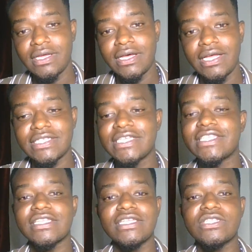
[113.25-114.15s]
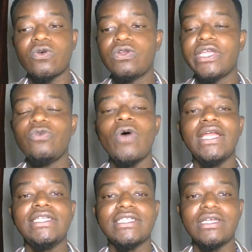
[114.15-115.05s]
It's called the
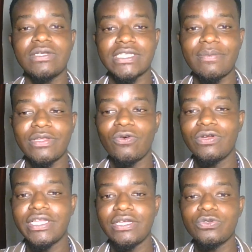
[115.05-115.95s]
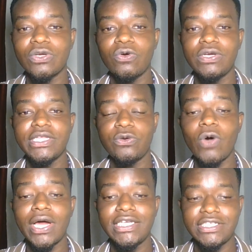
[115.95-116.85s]
duality. Something called, they usually call it the
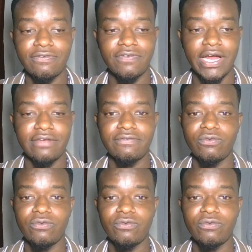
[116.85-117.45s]
duality of life.